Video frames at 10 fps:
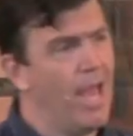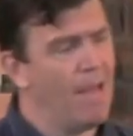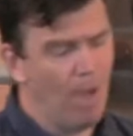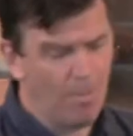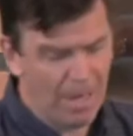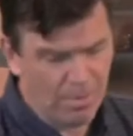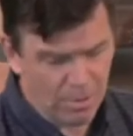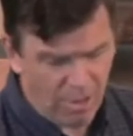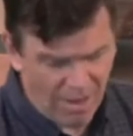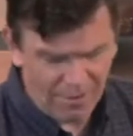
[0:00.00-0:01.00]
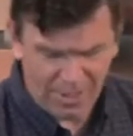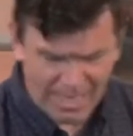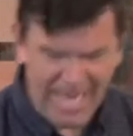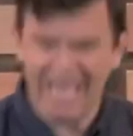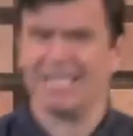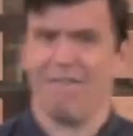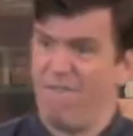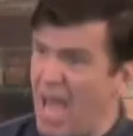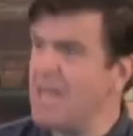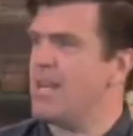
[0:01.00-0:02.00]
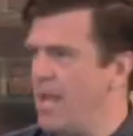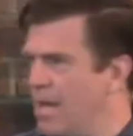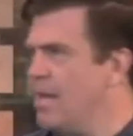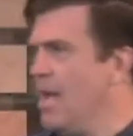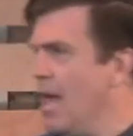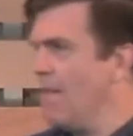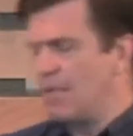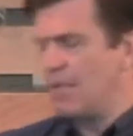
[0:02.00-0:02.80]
and my people's life. And the king is offended that